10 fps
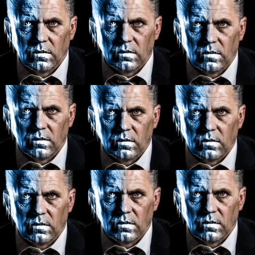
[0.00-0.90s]

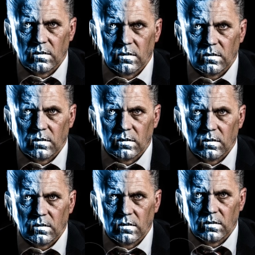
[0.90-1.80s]

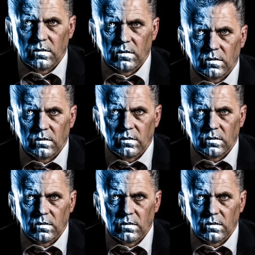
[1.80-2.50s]
Nobody speaks.